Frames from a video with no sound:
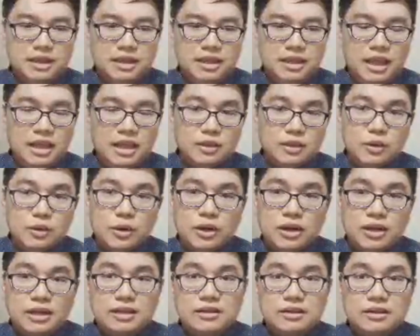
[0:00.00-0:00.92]
indoor
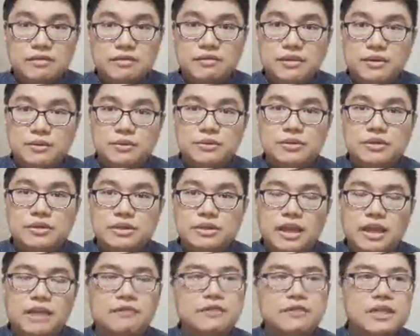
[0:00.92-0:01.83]
interviews.
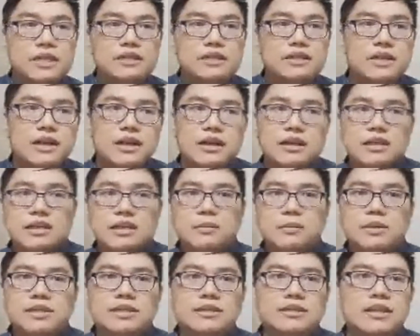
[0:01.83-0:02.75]
If she
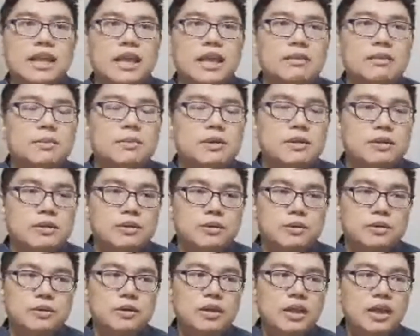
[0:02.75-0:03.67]
wasn't able
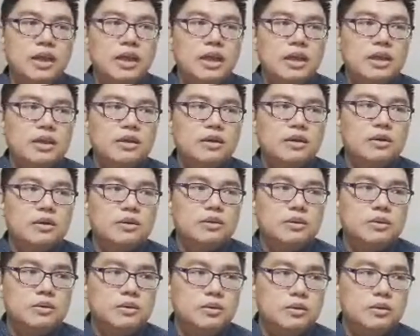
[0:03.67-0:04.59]
to, you know,
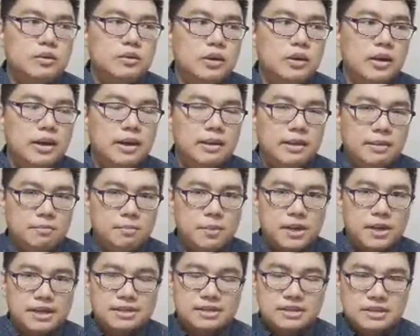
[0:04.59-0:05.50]
to
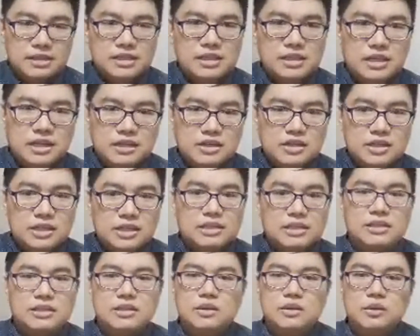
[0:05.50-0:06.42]
impress the
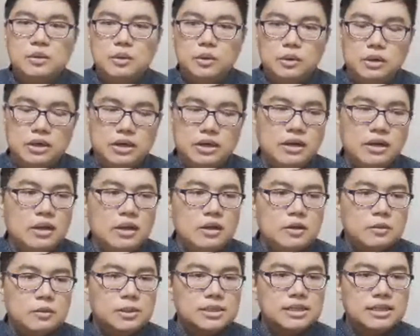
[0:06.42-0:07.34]
judges, or
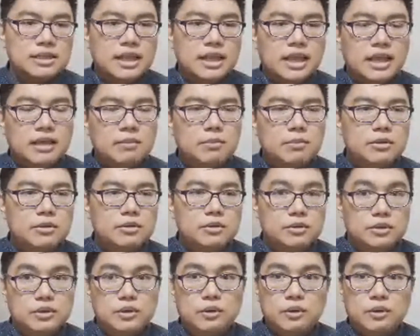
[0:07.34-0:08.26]
wasn't able to
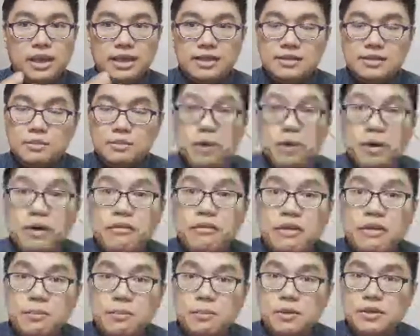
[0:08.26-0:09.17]
showcase more of
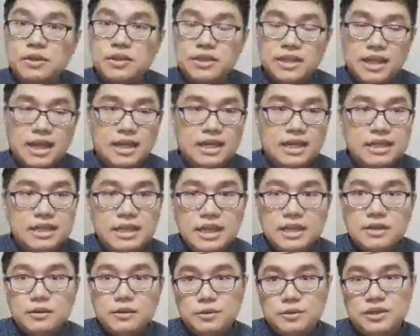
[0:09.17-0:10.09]
her personality
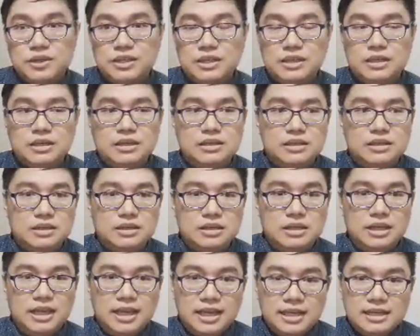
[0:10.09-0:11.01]
and who she
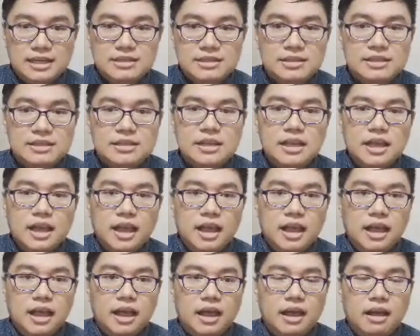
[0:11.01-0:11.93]
is,
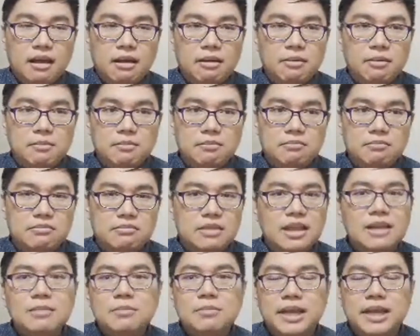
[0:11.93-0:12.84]

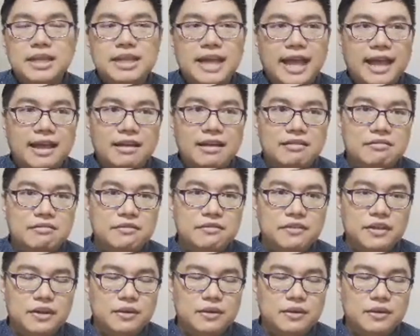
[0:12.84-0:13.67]
that might have